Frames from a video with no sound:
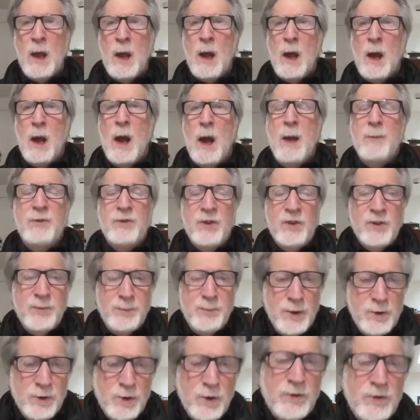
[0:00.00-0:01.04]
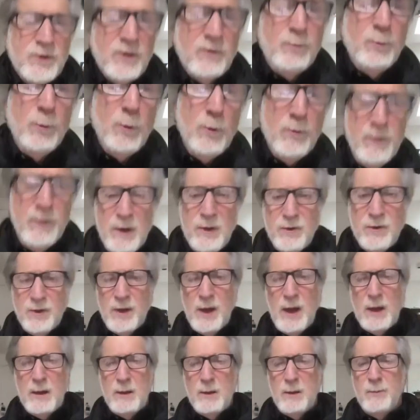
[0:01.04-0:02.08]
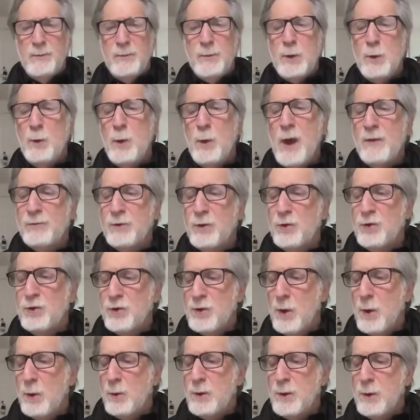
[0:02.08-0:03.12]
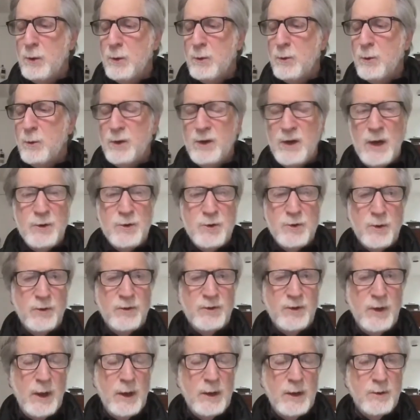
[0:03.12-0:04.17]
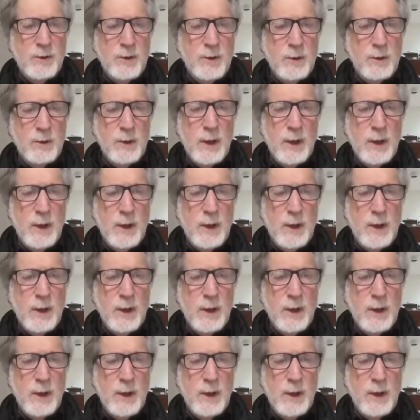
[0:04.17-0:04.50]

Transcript: I'm suspicious of movies that you have to show your credentials to enter.